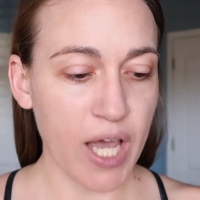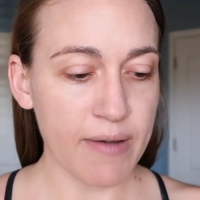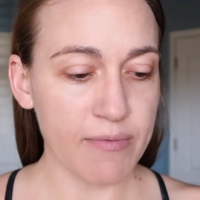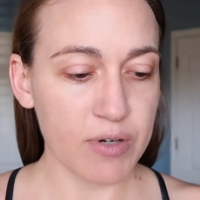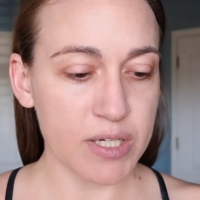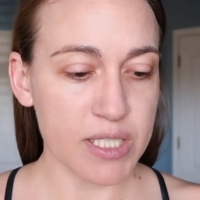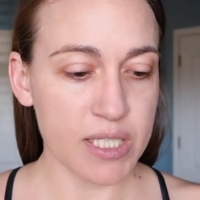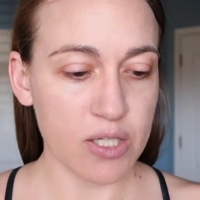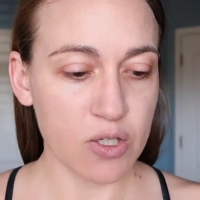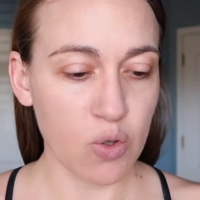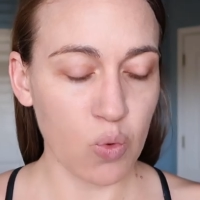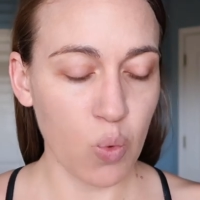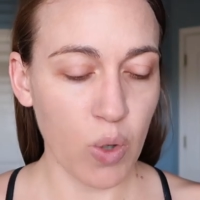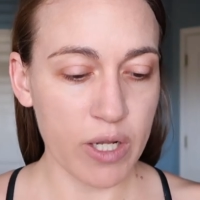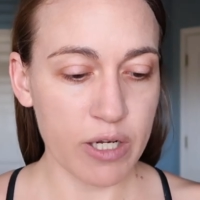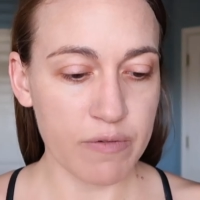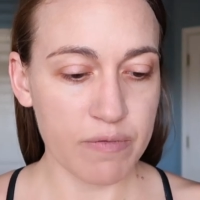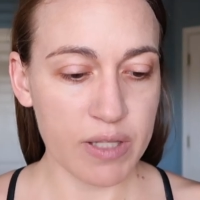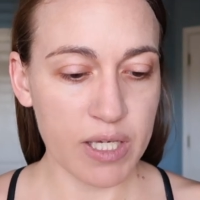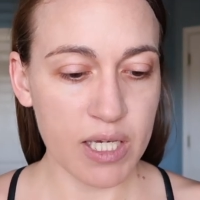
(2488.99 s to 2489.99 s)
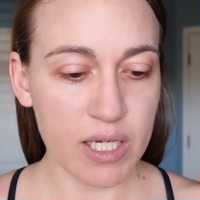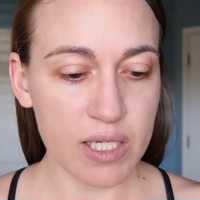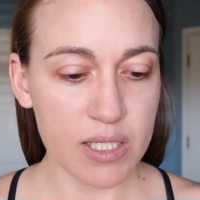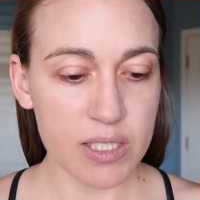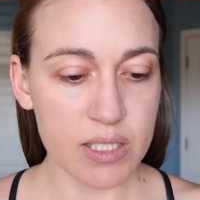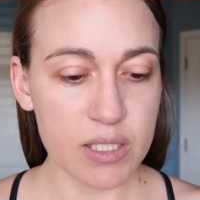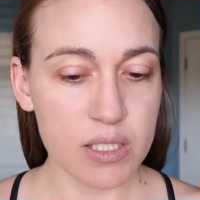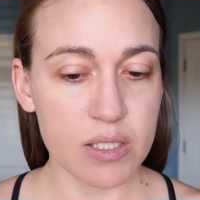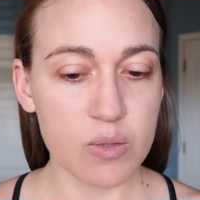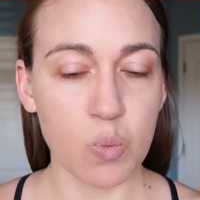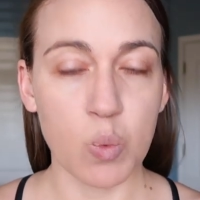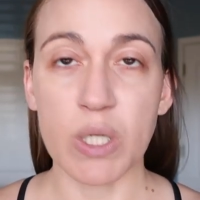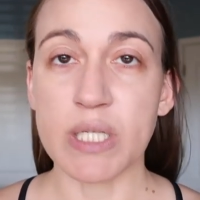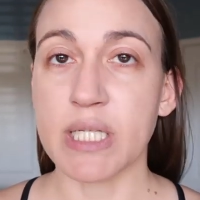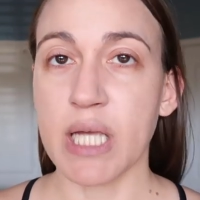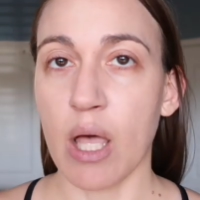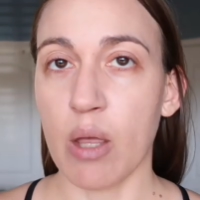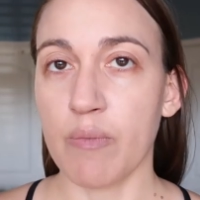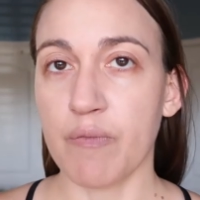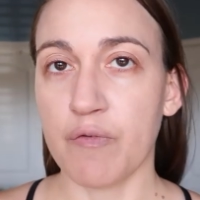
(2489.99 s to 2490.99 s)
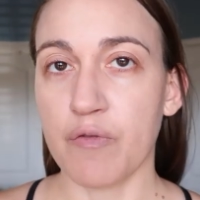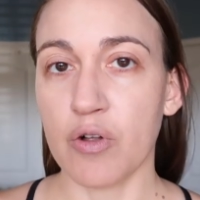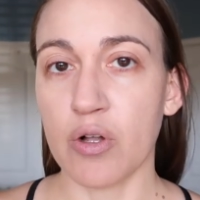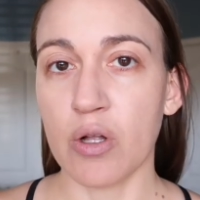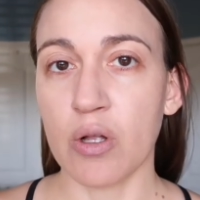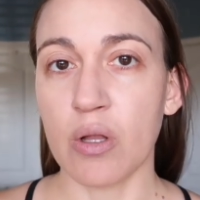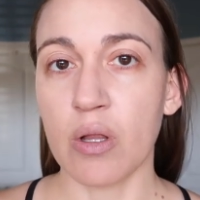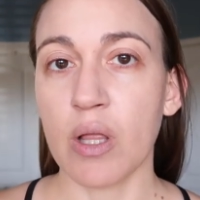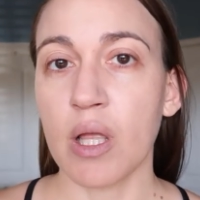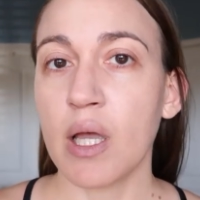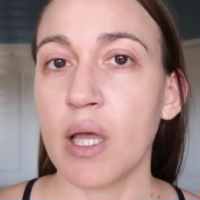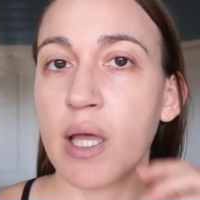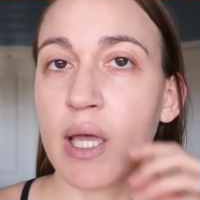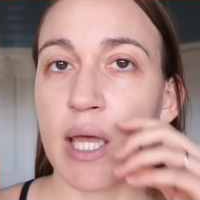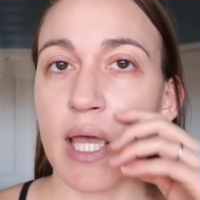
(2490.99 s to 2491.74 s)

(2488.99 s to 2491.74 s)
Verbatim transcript: every single one of these was helpful